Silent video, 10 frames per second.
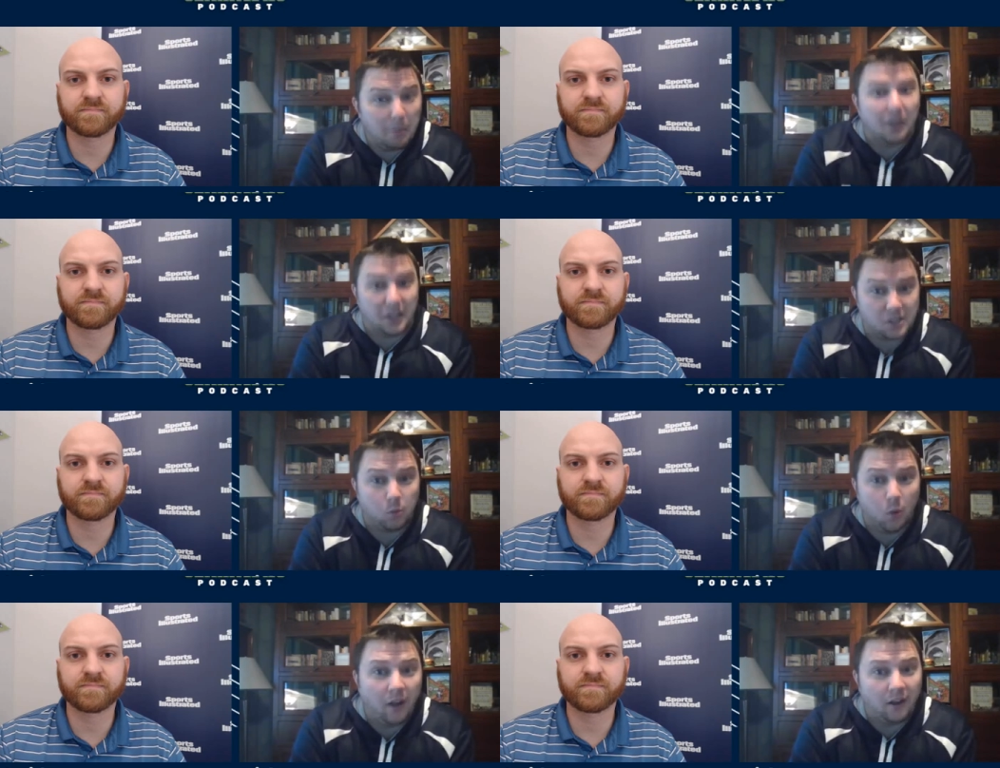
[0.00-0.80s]
Speaker 1: biggest
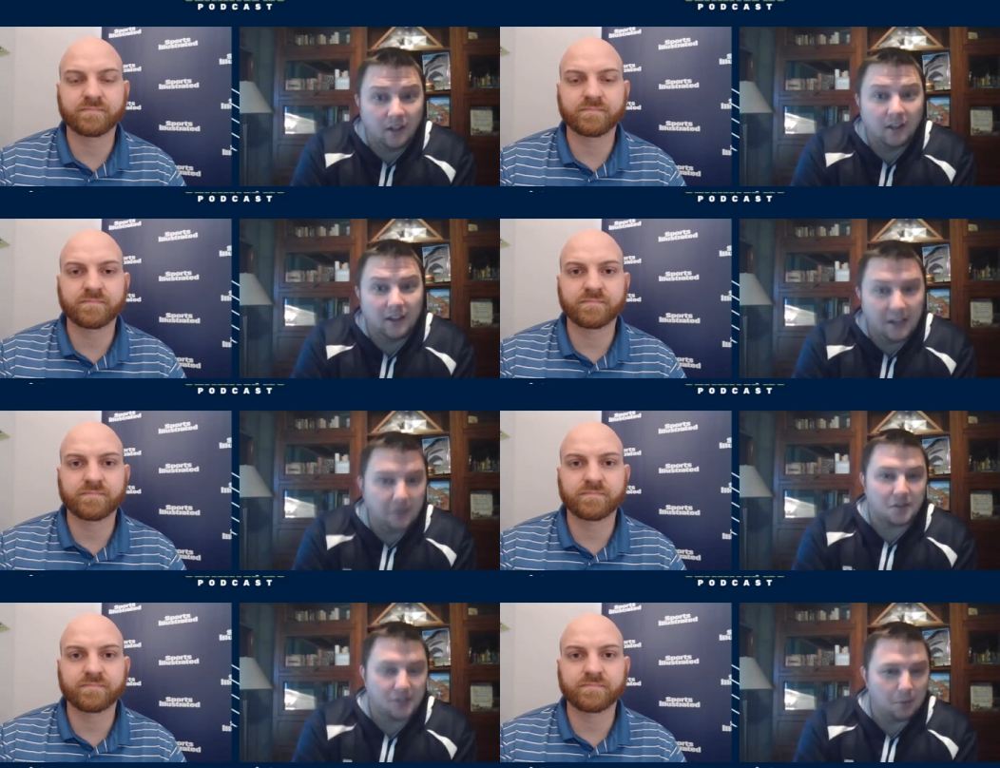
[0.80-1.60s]
one in
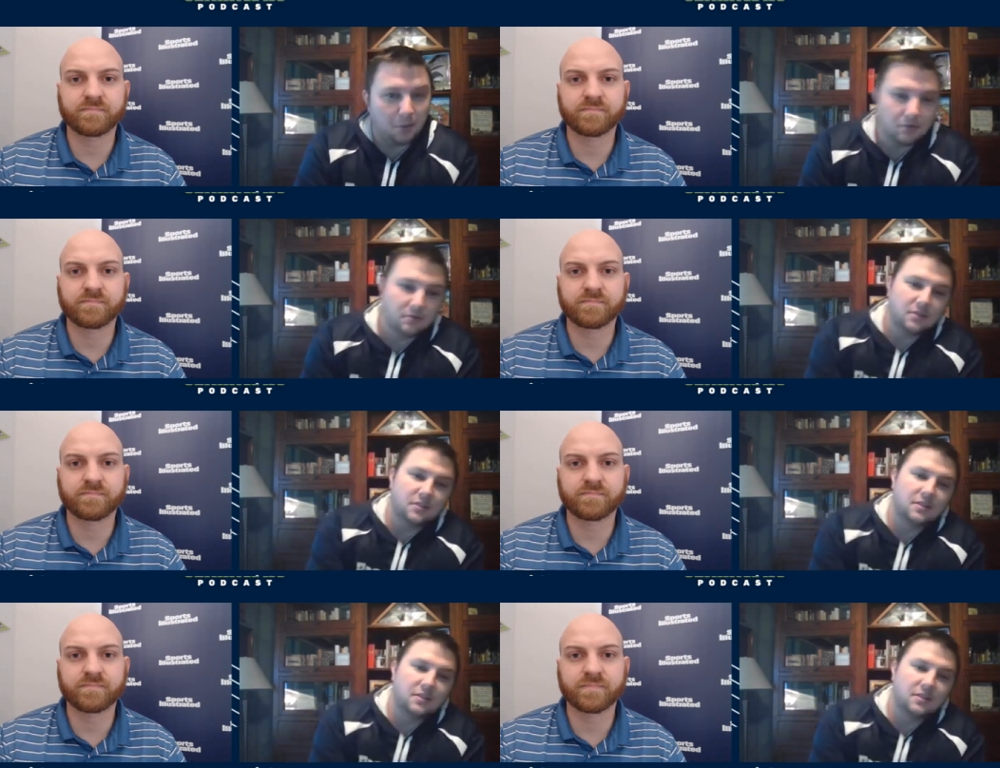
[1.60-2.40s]
the stable.
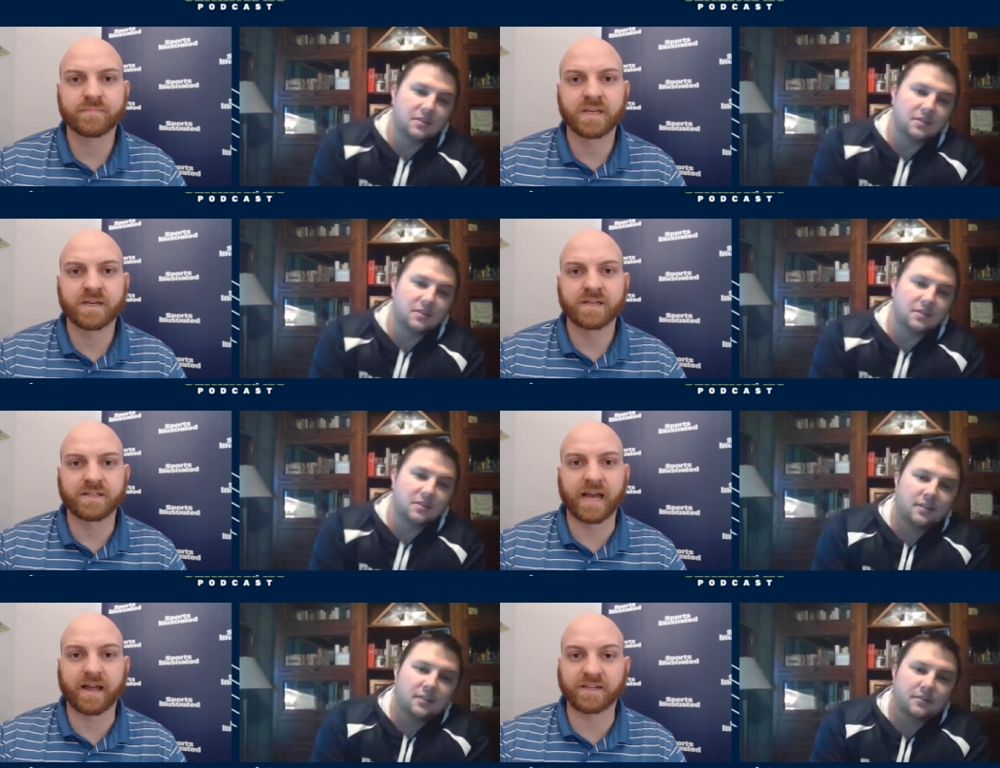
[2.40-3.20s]

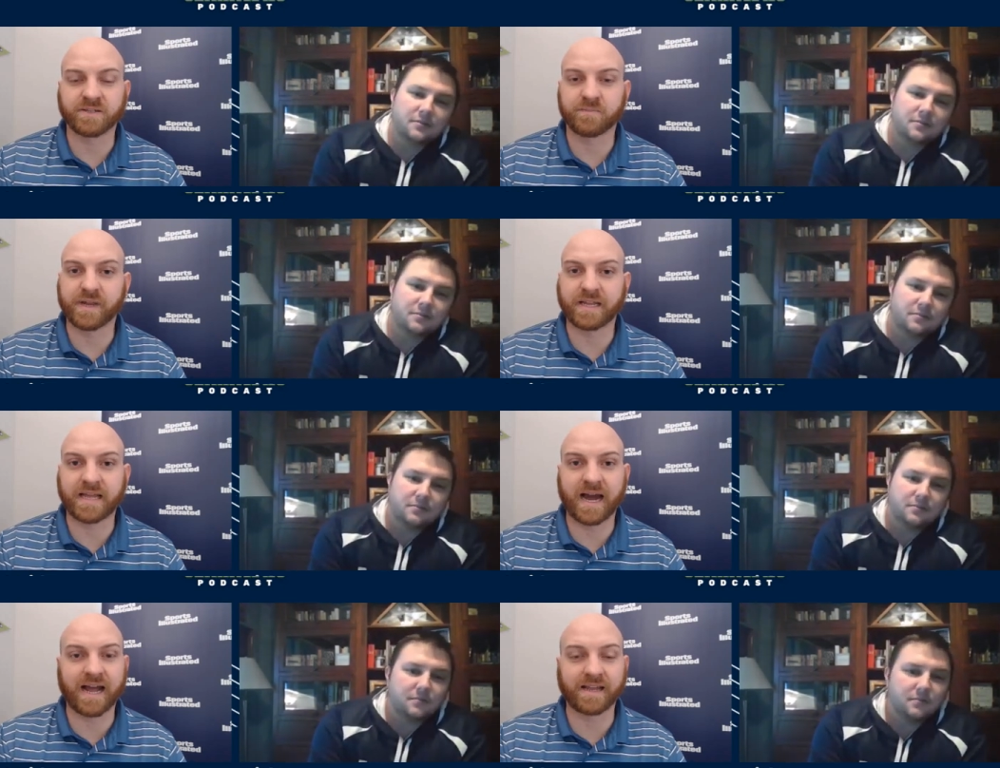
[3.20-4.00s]
Speaker 2: Yeah, he's a big
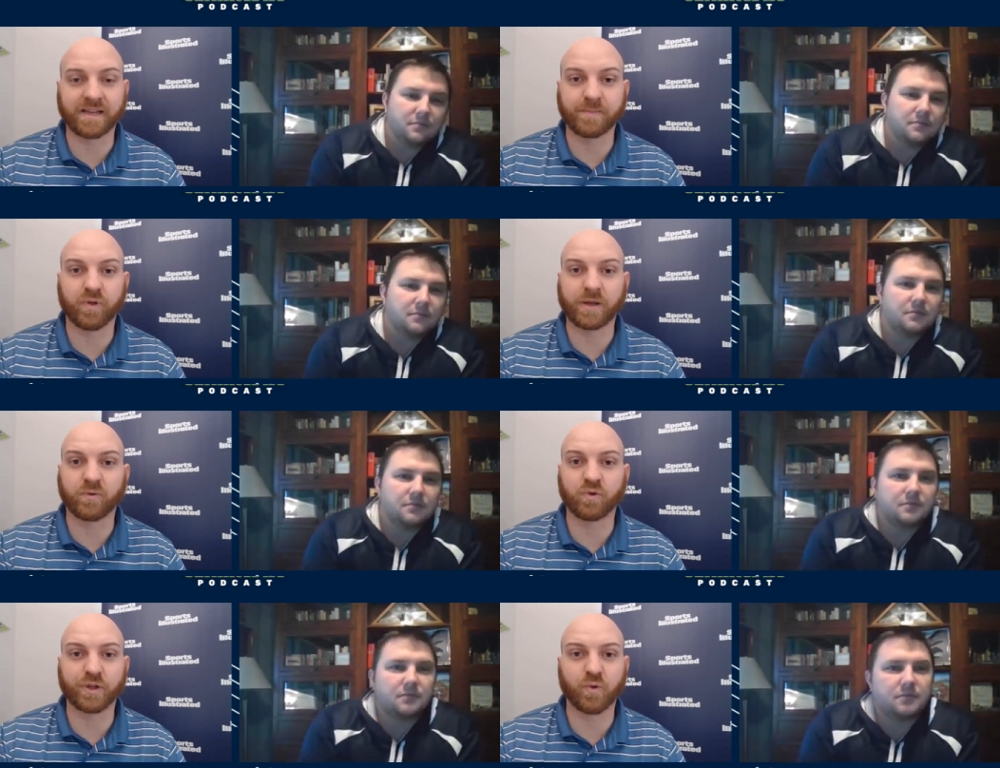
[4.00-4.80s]
guy, and he played
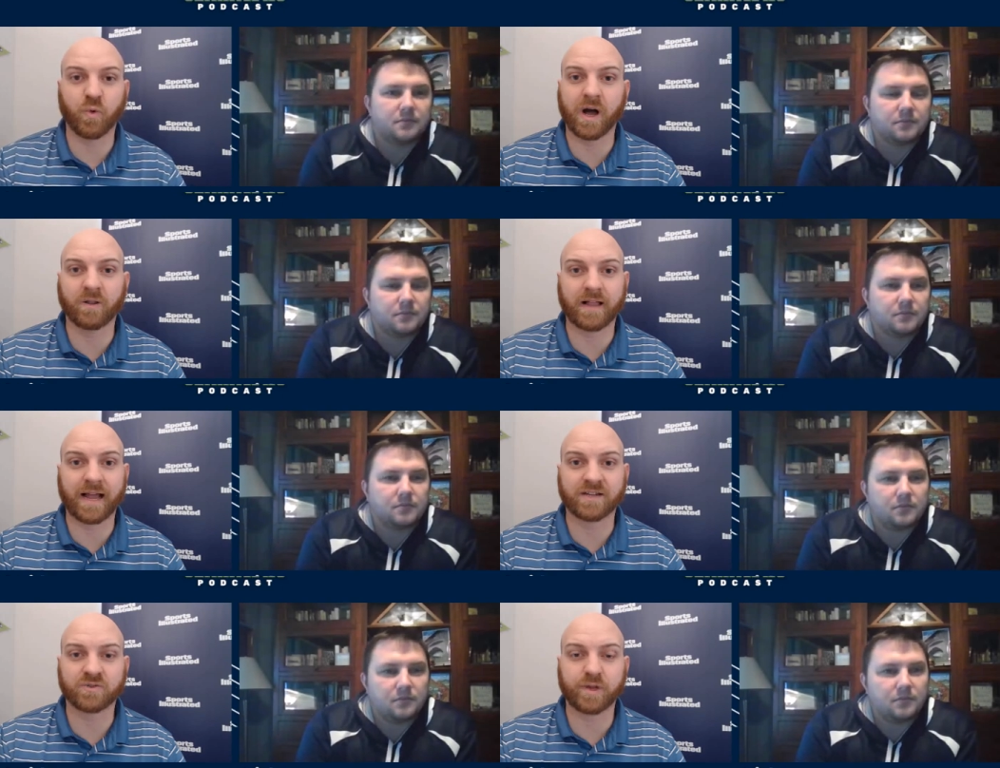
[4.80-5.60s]
really well
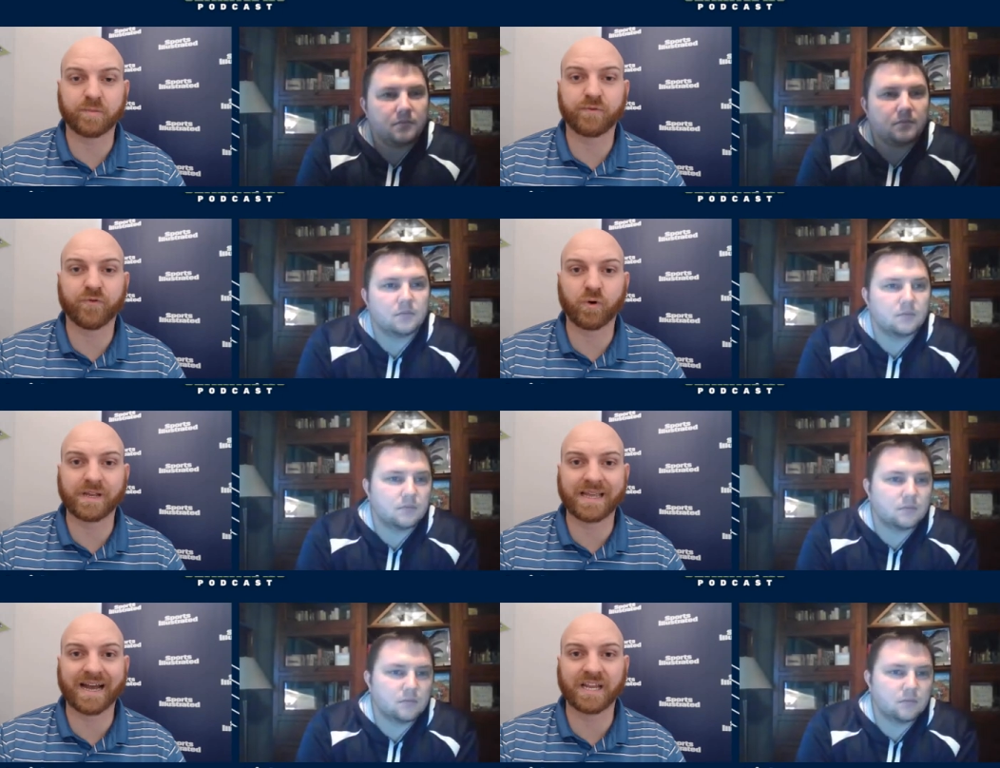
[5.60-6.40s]
last week before
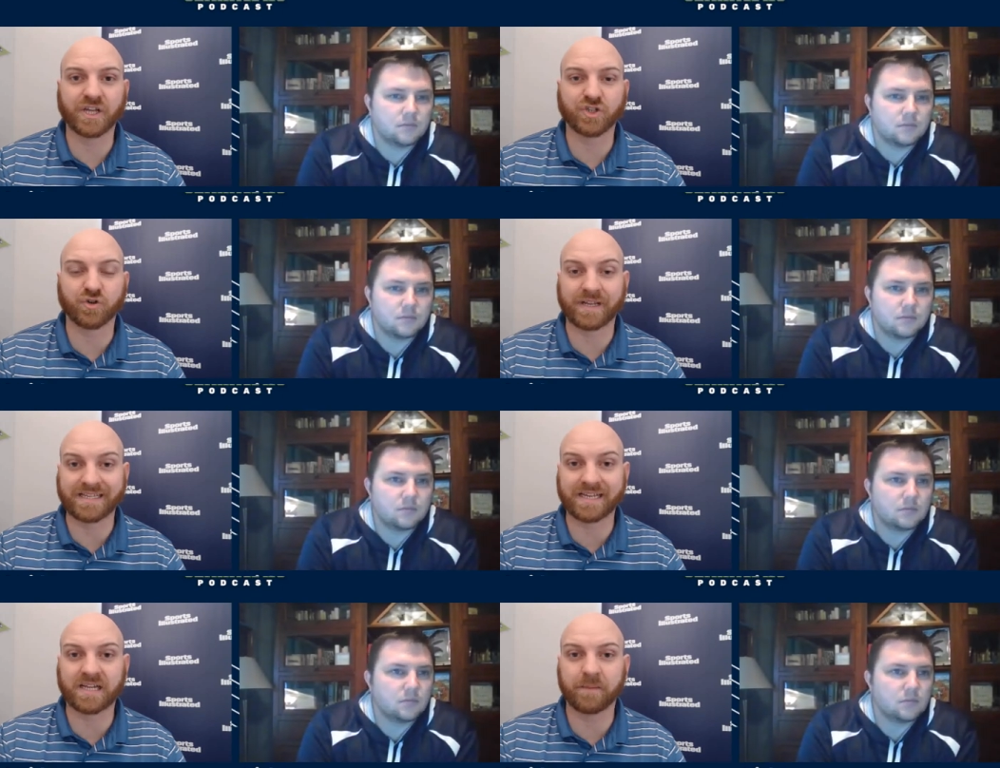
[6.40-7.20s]
he got injured. He
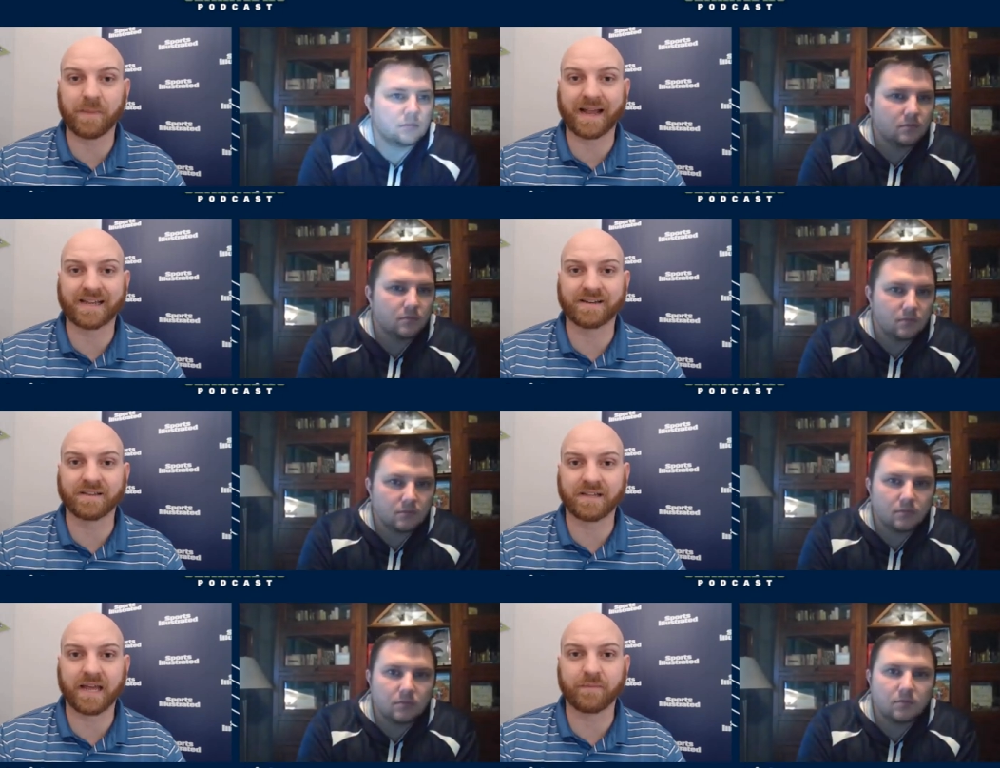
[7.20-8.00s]
did come back into
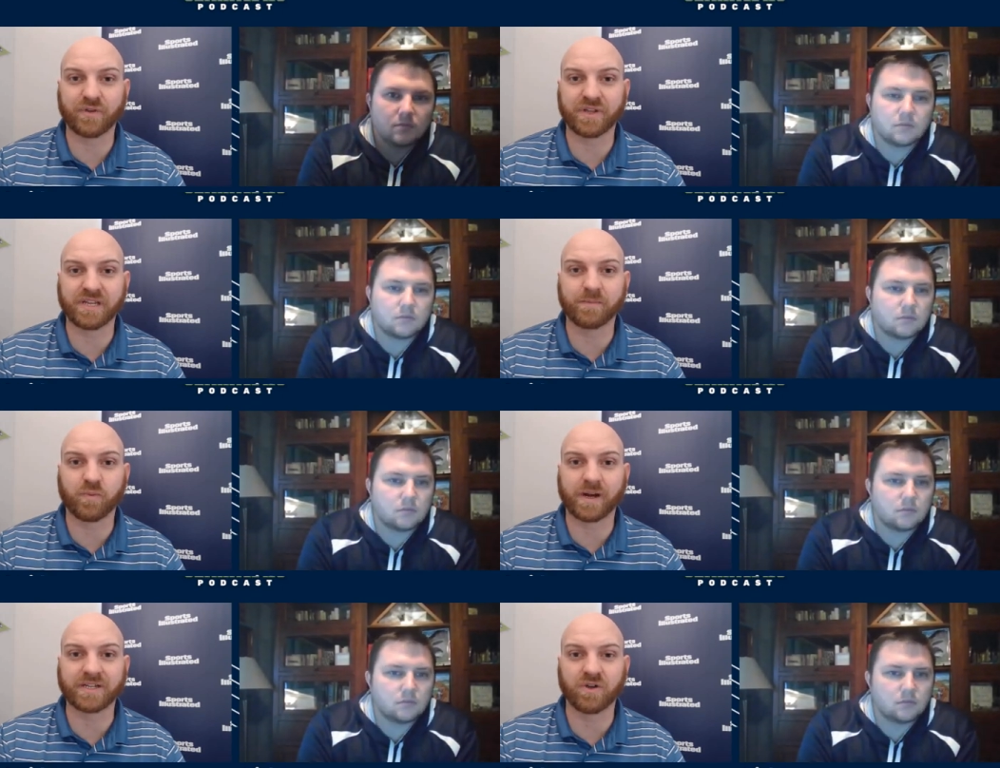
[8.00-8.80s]
the game with a knee
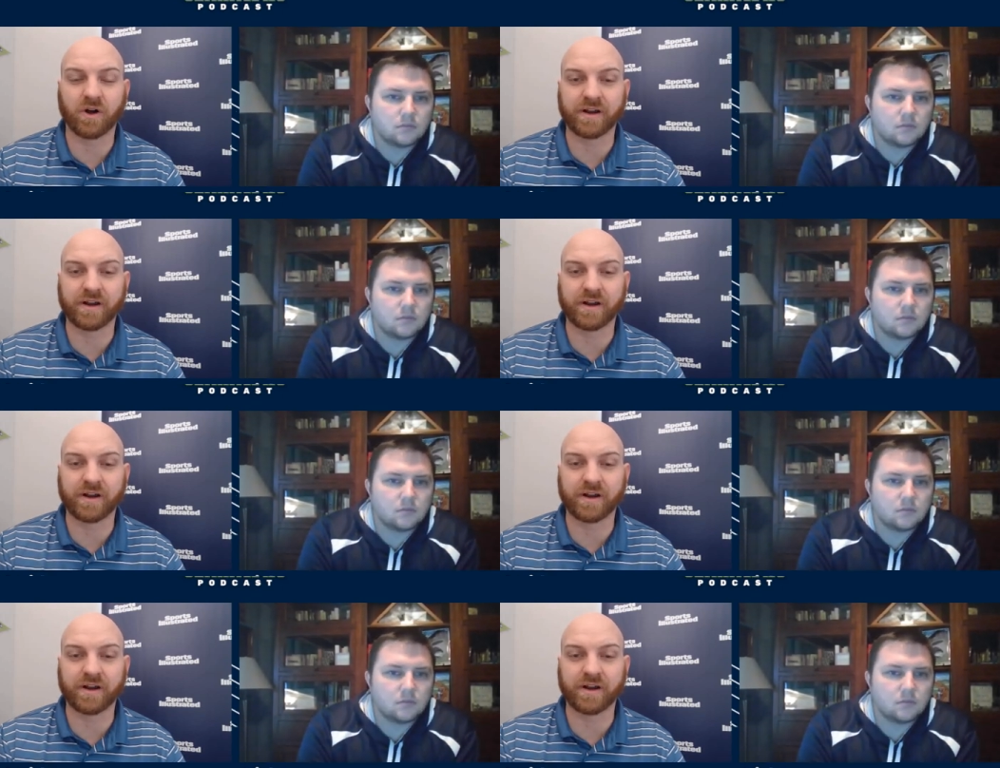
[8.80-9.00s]
brace